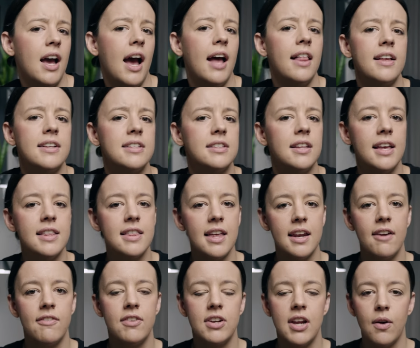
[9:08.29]
I like to light
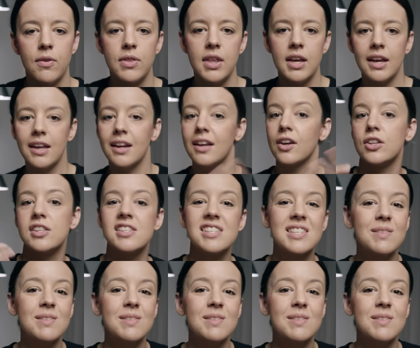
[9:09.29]
that every now and then, get a good